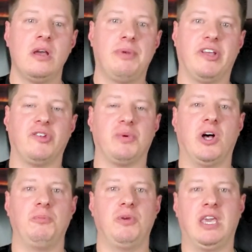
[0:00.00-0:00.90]
because it will
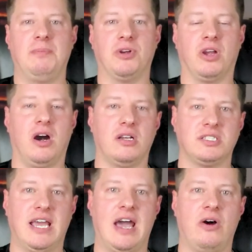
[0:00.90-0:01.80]
help you keep your costs
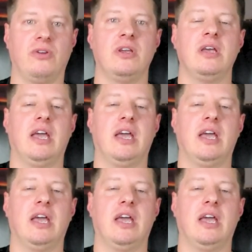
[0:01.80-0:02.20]
down,